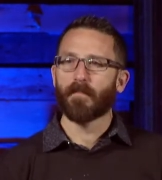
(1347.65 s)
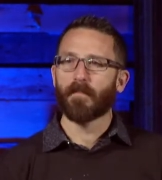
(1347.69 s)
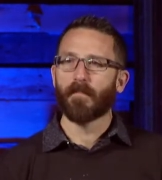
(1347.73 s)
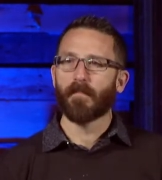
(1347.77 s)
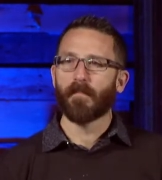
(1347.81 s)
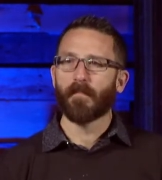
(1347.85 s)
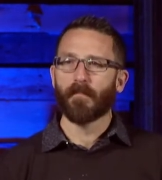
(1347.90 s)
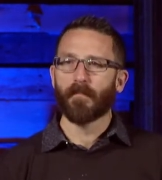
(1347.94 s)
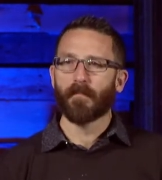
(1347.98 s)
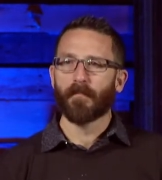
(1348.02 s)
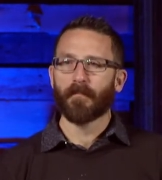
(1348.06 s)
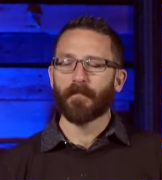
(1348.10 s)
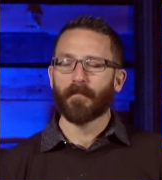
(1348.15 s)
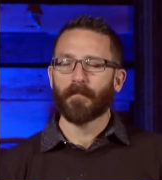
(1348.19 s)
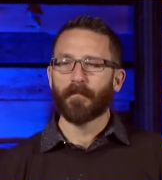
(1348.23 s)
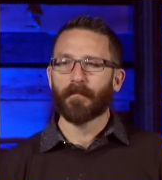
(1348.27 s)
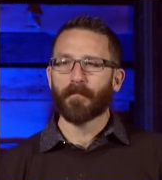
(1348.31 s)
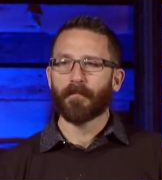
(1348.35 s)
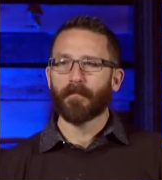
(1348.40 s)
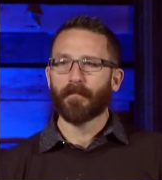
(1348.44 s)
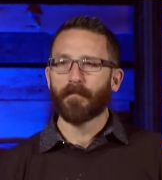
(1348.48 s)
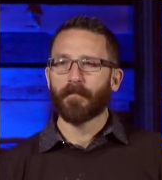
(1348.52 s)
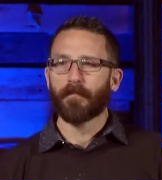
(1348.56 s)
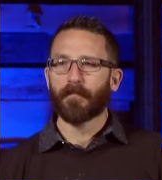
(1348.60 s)

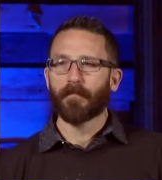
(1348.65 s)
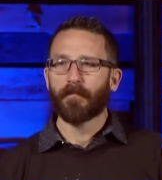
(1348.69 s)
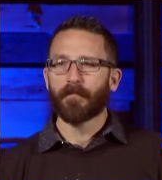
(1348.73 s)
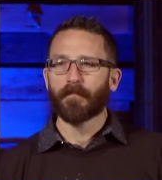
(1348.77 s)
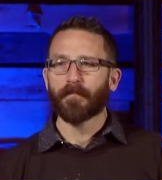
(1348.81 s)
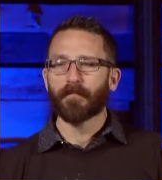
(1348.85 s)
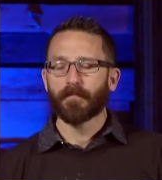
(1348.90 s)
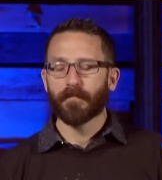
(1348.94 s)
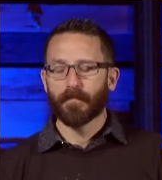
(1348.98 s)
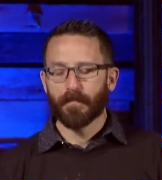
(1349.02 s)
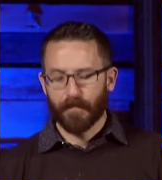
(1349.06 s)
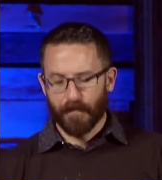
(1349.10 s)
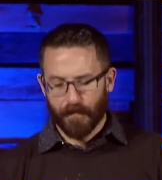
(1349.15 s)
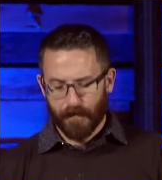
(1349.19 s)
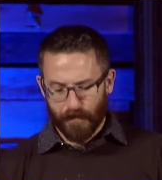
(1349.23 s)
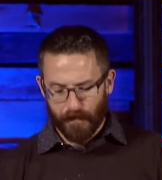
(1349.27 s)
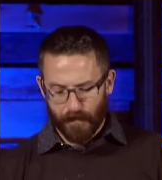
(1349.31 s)
No one is speaking in this clip.